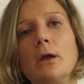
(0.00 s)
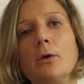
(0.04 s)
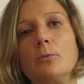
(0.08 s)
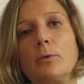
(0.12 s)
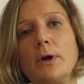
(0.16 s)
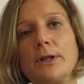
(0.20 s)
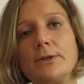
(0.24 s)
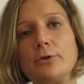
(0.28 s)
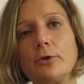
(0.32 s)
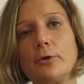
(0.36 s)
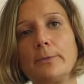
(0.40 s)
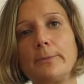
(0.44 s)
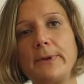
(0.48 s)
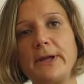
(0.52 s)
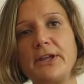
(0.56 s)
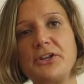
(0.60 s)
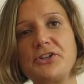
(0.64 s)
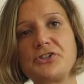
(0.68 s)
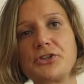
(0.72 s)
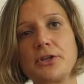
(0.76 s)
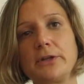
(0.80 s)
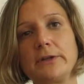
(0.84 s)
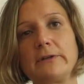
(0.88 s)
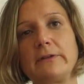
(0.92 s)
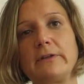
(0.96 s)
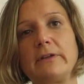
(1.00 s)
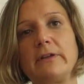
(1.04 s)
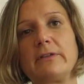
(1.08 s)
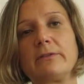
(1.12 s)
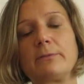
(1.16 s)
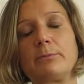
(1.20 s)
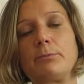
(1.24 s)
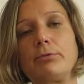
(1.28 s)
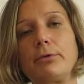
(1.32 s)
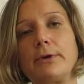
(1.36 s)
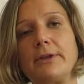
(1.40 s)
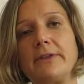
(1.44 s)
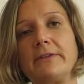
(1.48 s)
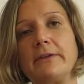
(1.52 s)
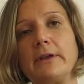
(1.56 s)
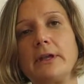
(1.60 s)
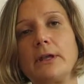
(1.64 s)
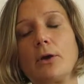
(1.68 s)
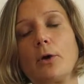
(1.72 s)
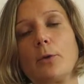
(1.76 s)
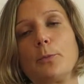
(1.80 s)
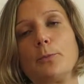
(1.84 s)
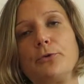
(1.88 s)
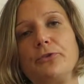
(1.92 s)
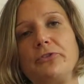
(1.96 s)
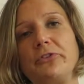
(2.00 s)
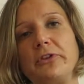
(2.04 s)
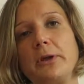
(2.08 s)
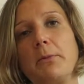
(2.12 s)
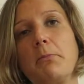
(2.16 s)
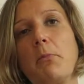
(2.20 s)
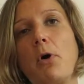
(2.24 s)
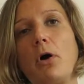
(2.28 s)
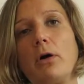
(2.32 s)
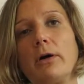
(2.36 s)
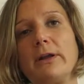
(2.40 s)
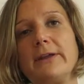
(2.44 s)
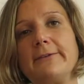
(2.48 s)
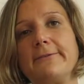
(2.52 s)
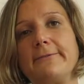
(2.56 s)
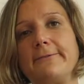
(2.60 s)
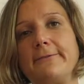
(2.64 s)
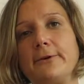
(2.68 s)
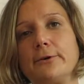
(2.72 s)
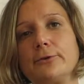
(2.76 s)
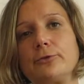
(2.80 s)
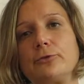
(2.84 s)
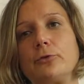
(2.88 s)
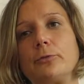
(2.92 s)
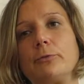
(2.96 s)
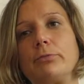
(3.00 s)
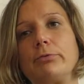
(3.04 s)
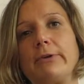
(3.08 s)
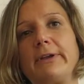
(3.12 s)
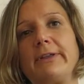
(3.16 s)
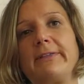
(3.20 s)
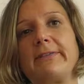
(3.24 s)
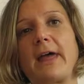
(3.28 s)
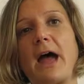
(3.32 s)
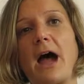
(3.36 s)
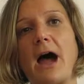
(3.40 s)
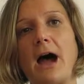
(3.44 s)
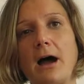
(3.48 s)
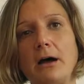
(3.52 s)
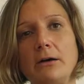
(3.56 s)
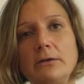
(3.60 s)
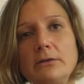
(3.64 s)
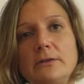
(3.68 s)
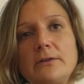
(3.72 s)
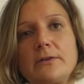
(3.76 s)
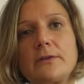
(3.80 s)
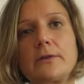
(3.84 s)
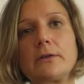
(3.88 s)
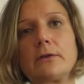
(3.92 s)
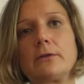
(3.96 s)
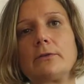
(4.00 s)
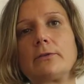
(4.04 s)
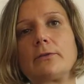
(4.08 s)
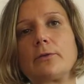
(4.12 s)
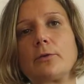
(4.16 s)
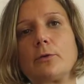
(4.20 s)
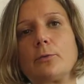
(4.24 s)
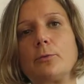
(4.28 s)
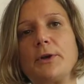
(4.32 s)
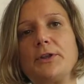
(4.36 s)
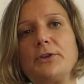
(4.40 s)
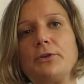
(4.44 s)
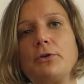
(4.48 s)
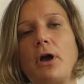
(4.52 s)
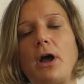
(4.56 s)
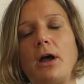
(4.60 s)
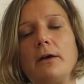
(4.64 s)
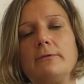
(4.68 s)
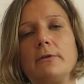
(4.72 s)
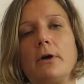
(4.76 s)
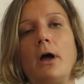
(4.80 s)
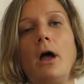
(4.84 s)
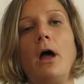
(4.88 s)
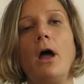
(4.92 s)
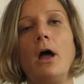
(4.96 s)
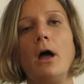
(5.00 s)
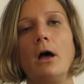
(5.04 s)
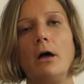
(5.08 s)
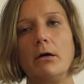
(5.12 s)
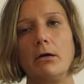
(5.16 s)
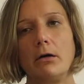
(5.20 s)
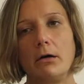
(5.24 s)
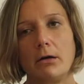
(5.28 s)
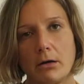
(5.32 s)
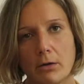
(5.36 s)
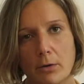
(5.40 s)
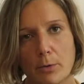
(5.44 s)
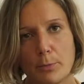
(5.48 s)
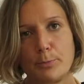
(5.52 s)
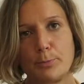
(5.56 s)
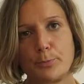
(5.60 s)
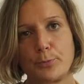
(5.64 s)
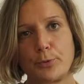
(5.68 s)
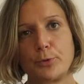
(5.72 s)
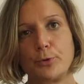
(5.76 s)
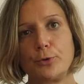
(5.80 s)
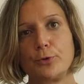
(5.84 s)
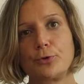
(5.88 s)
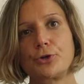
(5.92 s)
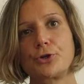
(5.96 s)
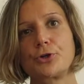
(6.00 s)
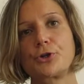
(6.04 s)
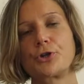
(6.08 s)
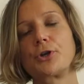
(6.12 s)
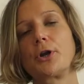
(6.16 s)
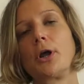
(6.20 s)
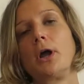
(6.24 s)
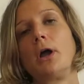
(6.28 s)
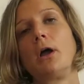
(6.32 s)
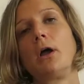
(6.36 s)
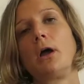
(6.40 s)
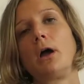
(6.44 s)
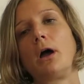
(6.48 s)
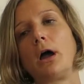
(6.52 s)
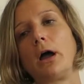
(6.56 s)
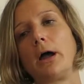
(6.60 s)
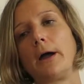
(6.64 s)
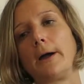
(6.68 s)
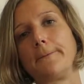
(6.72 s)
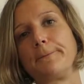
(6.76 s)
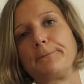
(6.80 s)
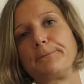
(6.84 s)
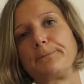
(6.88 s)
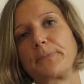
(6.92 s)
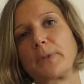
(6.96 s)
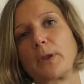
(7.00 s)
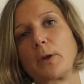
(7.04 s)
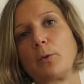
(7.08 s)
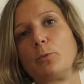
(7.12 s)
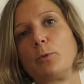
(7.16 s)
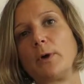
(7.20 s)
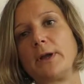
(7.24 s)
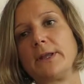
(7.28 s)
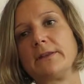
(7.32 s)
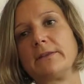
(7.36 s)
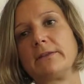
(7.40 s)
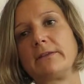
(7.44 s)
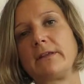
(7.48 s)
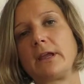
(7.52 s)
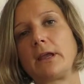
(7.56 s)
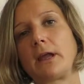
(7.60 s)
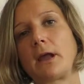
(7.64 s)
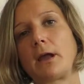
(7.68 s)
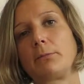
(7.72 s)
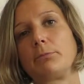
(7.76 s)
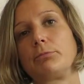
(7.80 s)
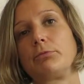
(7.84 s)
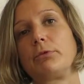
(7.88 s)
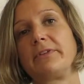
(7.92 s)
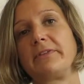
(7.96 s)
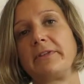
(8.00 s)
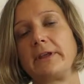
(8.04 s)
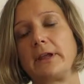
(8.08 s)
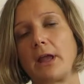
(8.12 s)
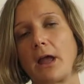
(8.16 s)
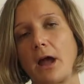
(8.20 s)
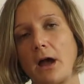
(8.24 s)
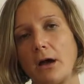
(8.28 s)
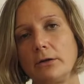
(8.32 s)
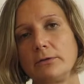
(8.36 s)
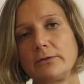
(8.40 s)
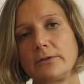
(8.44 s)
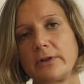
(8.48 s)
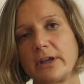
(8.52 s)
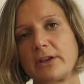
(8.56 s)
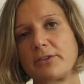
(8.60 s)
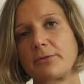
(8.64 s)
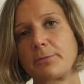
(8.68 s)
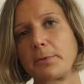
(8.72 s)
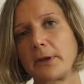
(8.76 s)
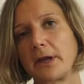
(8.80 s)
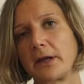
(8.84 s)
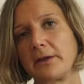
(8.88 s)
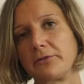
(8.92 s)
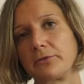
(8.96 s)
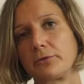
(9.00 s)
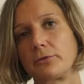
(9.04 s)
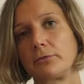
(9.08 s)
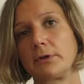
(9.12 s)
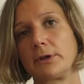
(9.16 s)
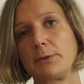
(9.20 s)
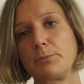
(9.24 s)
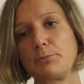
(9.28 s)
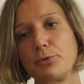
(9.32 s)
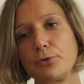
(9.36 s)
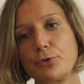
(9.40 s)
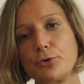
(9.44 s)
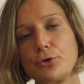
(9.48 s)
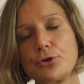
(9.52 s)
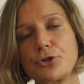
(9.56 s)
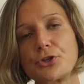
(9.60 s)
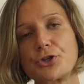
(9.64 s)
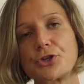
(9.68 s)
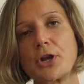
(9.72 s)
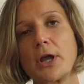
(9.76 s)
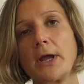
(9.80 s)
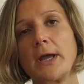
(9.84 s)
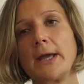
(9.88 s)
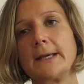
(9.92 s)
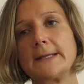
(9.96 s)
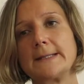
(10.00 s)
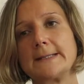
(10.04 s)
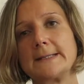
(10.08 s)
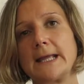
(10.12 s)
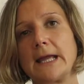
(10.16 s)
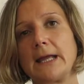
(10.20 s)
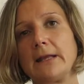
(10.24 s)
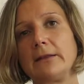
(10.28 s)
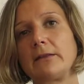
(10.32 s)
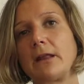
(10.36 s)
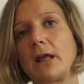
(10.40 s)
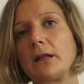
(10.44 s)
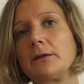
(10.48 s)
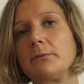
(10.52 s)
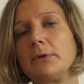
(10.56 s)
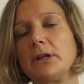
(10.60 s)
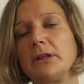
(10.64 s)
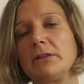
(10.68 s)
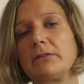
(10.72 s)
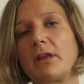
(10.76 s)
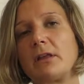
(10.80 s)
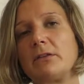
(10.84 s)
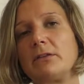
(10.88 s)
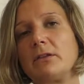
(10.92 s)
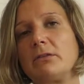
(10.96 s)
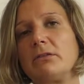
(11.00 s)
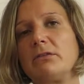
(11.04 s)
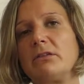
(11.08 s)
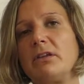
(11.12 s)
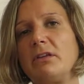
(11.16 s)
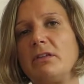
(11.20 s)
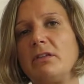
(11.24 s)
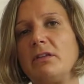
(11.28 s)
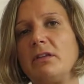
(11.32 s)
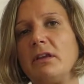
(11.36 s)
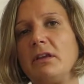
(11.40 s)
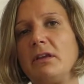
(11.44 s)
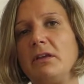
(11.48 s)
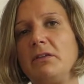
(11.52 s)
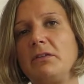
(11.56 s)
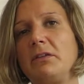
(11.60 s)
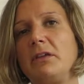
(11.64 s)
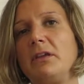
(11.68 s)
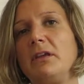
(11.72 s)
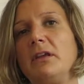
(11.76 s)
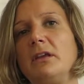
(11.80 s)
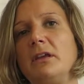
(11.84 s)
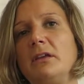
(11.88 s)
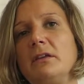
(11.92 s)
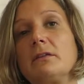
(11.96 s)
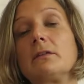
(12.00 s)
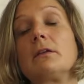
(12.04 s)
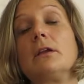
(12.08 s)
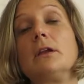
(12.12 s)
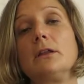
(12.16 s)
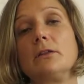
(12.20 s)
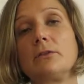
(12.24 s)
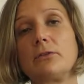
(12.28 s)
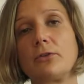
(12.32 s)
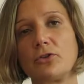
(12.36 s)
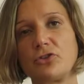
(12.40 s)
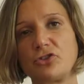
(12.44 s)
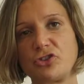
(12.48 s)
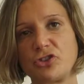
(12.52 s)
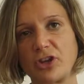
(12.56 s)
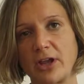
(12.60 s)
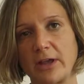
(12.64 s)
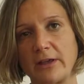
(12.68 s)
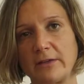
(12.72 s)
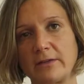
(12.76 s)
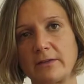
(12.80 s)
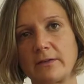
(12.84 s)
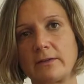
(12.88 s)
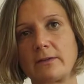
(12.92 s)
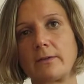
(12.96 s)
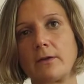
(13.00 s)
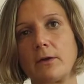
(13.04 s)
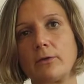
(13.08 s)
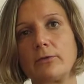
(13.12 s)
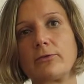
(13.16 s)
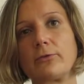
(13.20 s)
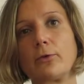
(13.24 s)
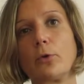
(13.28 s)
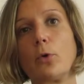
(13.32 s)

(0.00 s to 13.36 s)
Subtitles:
When your patient is breathing or putting more effort to breathe out, so when you have a push, when they are breathing out, expiratory push, then that means that the disease is in the chest,